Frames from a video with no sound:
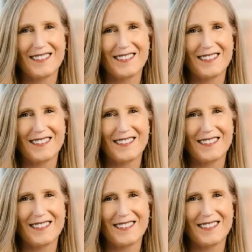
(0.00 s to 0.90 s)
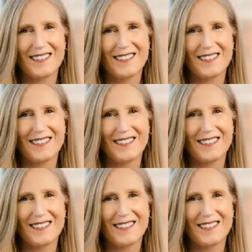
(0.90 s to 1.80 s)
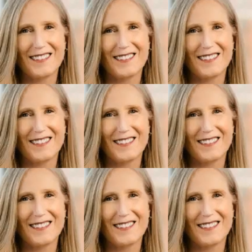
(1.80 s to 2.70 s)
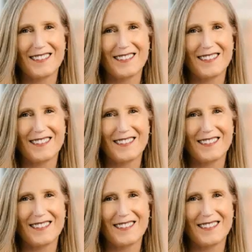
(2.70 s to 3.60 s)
(no lip movement)